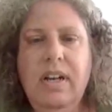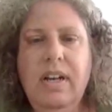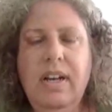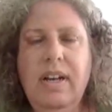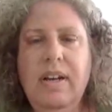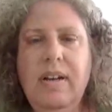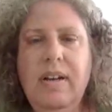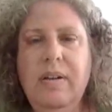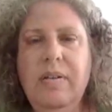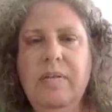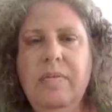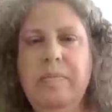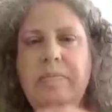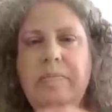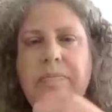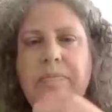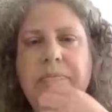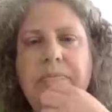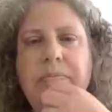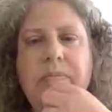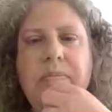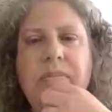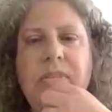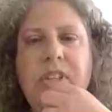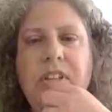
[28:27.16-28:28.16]
Um,
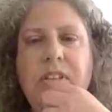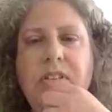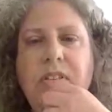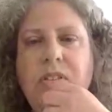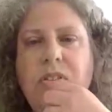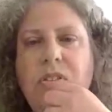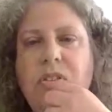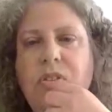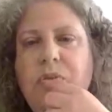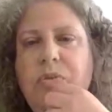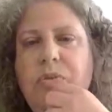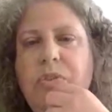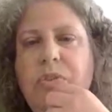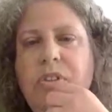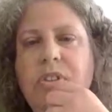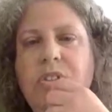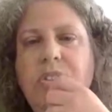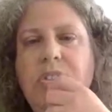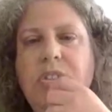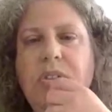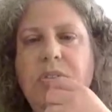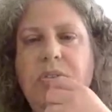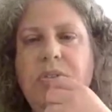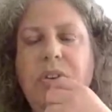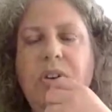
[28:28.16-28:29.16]
so
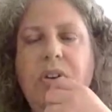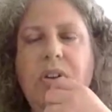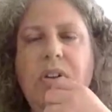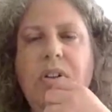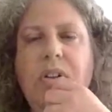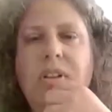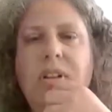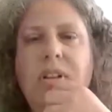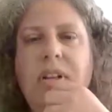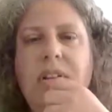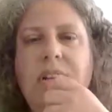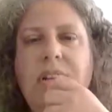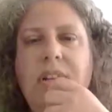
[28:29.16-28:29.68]
first of all,